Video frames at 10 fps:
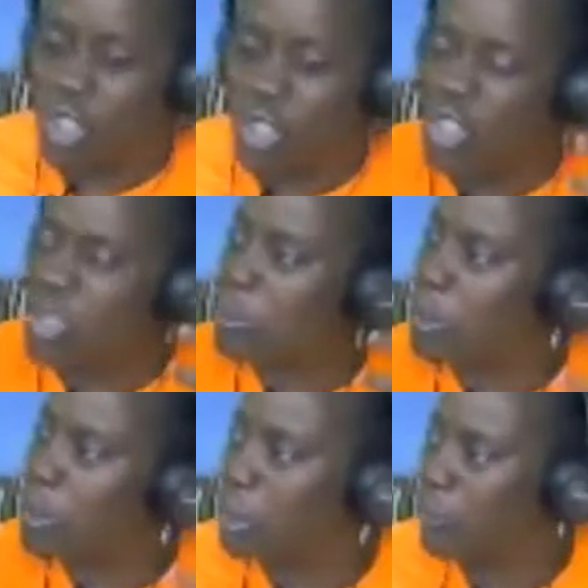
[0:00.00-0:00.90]
just
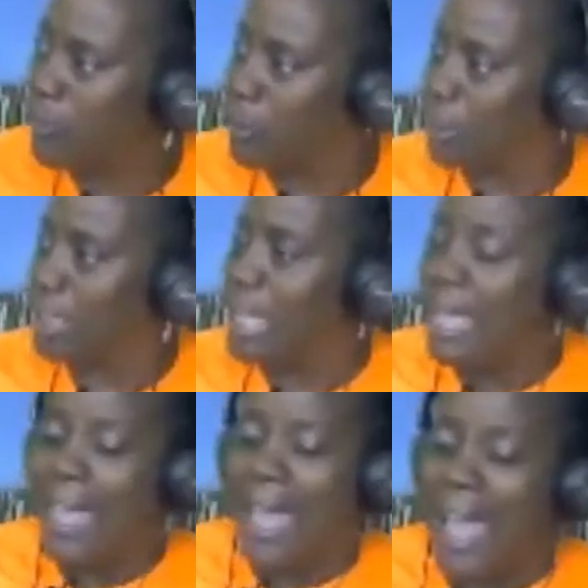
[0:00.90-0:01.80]
beautiful.
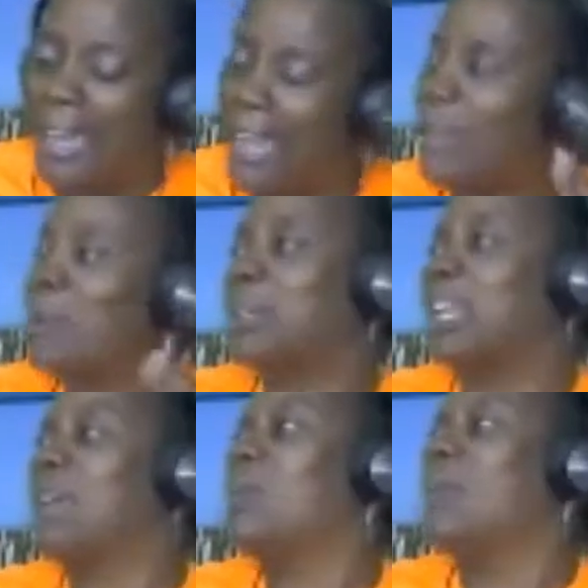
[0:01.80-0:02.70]
And I don't
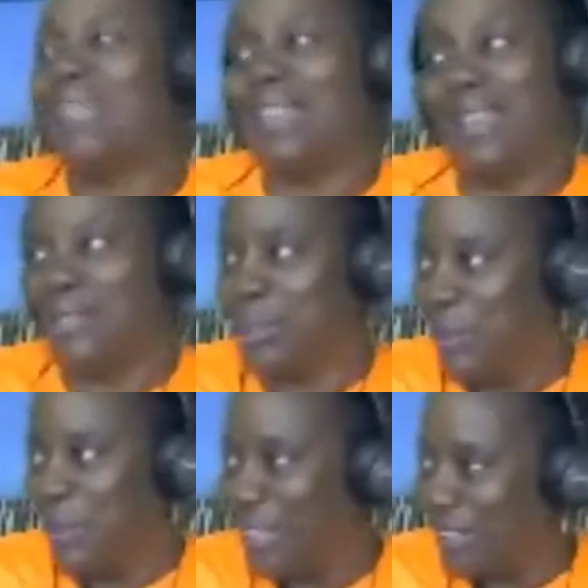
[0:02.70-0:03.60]
care what age you
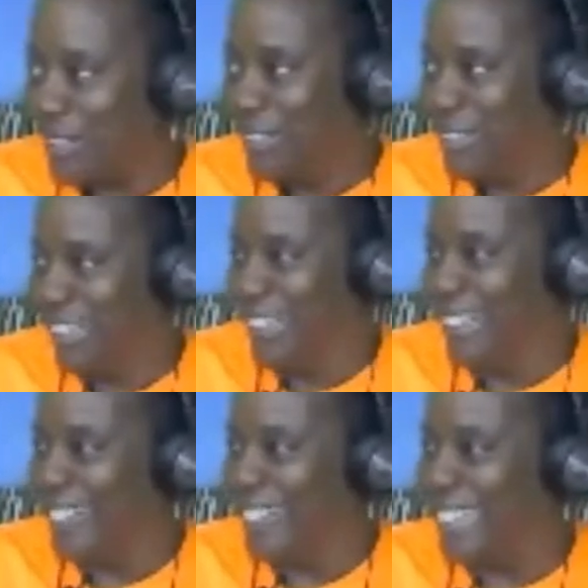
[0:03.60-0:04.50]
are.
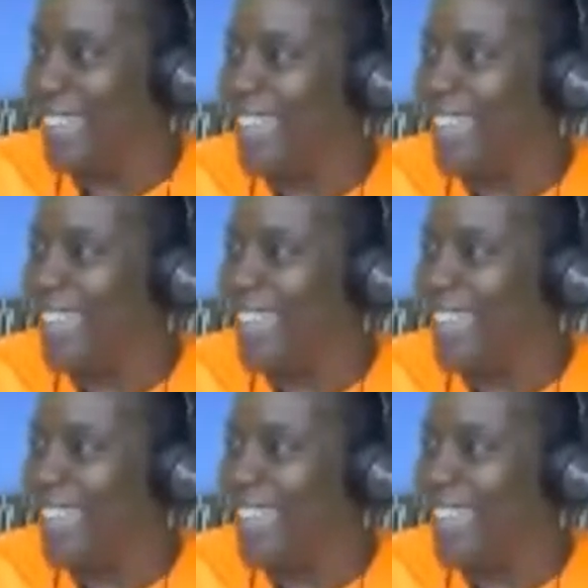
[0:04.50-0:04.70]
Okay,